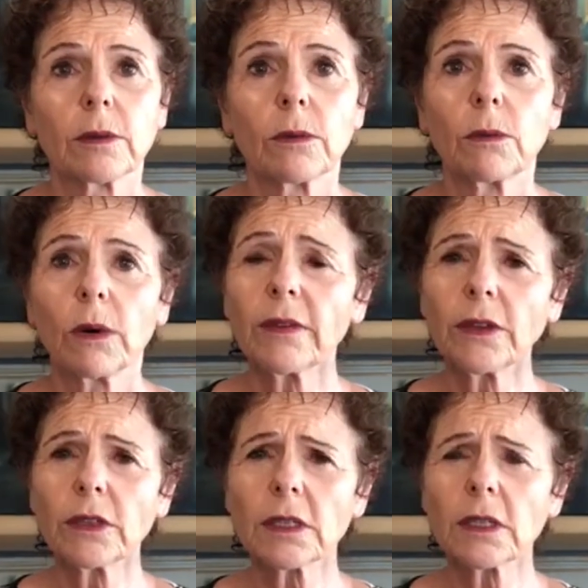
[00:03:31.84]
what have
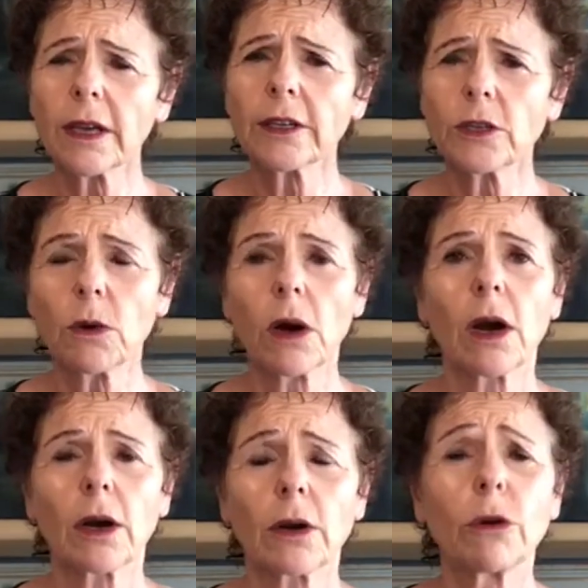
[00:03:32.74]
you decided you
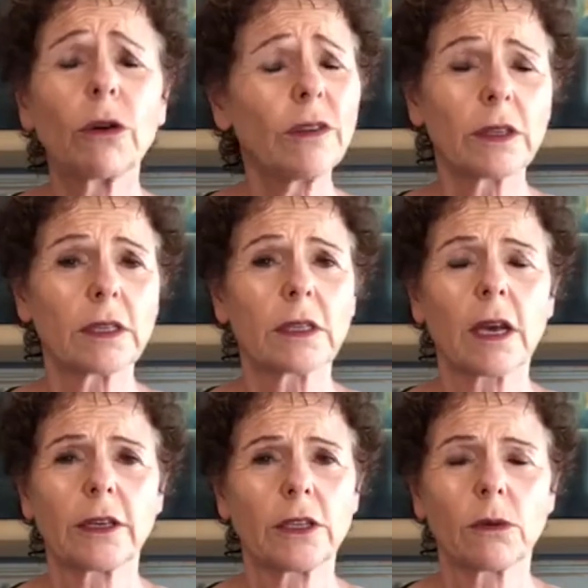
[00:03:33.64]
are? Who have you
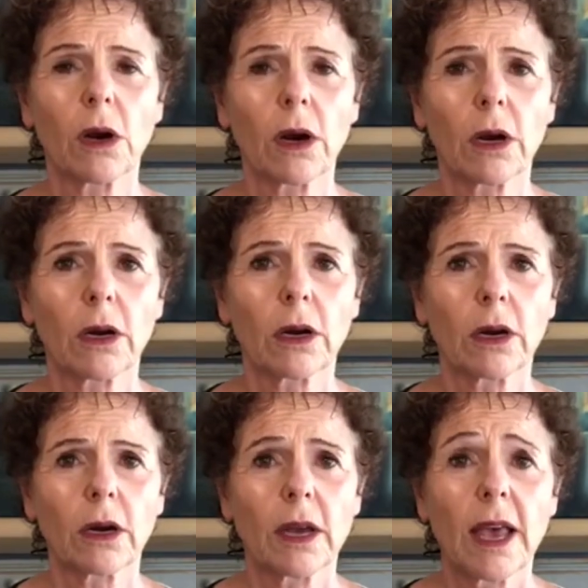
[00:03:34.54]
decided you are?
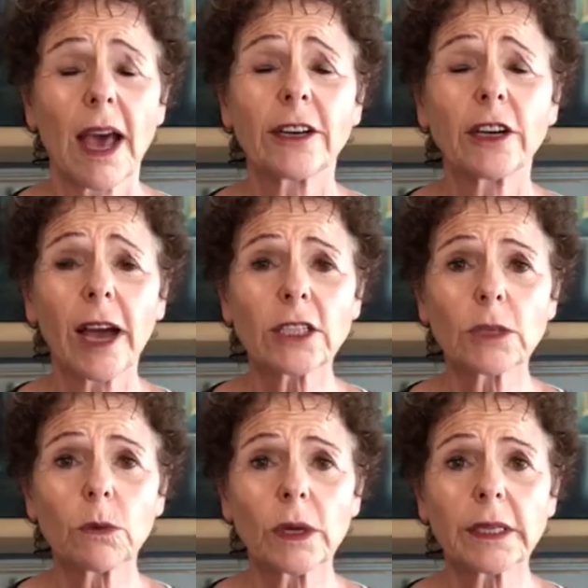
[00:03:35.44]
And are you
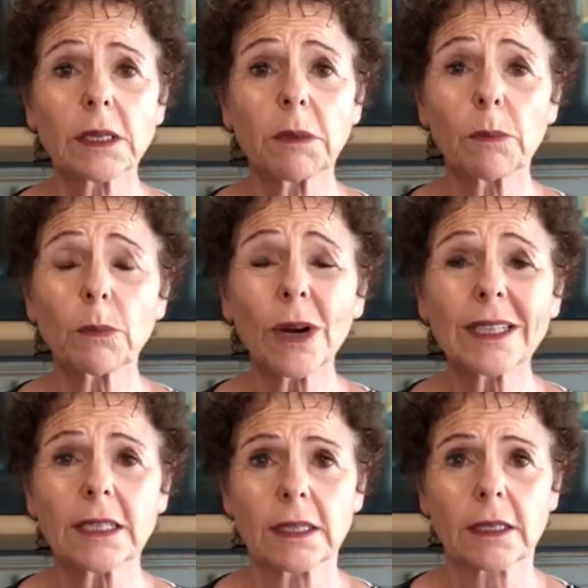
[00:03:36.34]
actually willing to be
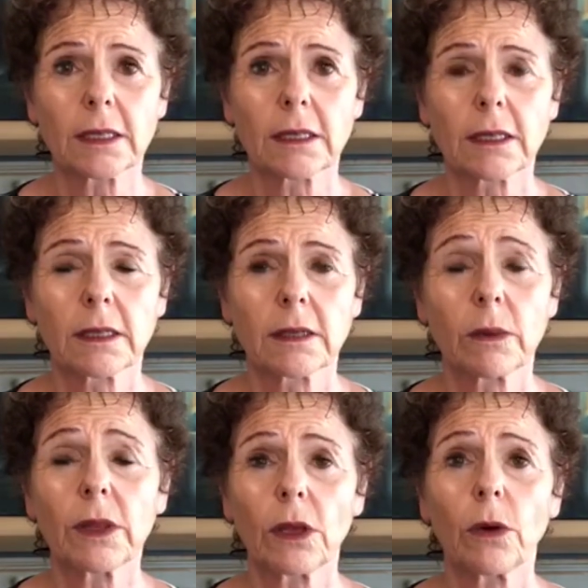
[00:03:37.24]
present
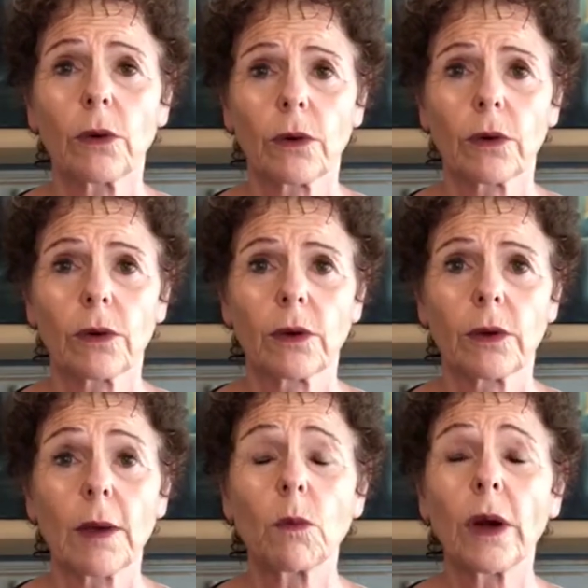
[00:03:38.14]
with you
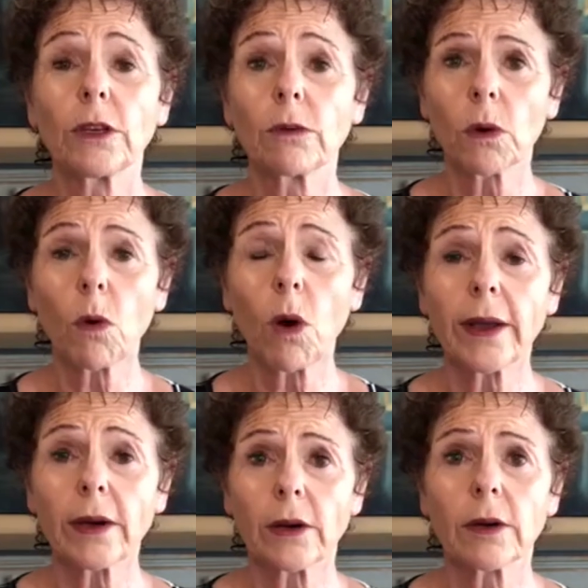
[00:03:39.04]
and what you
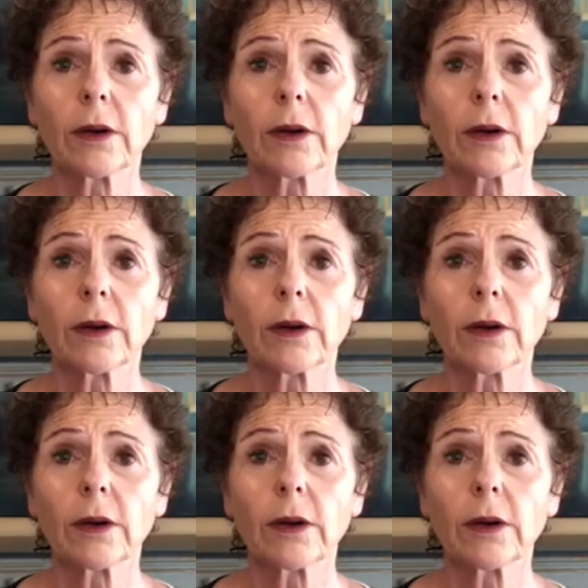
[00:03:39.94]
require?